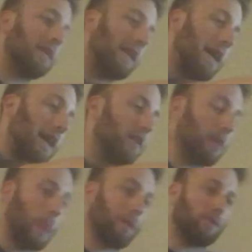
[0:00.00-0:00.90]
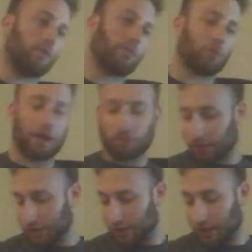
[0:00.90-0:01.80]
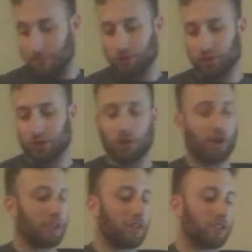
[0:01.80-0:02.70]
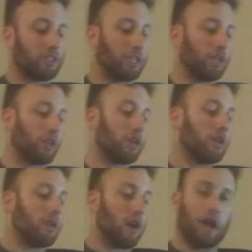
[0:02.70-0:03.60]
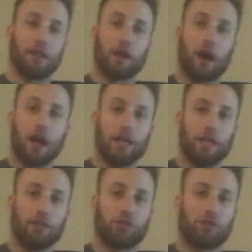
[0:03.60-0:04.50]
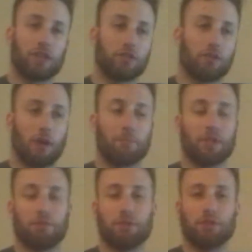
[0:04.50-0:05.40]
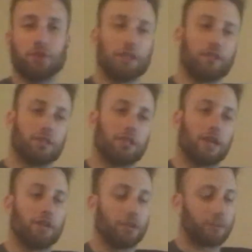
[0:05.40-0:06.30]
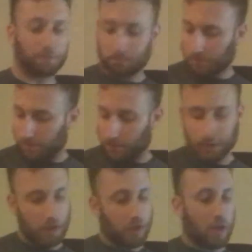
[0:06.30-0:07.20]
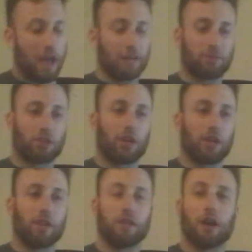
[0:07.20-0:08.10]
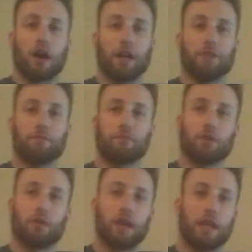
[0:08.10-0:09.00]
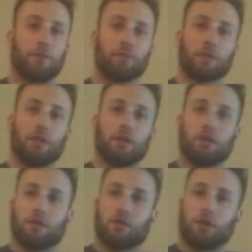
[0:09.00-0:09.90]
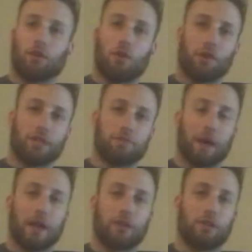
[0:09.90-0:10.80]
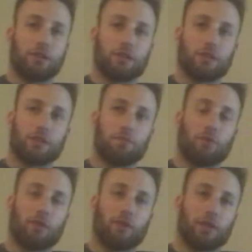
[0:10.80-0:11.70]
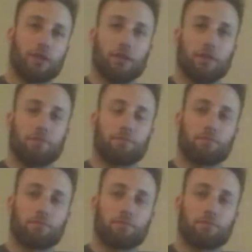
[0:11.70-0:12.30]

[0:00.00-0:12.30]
And for whatever reason, I'm just starting this here on the high E string, so I'm going to be doing it descending. And I'm starting on the 9, okay? So all this pattern is, this is more of like a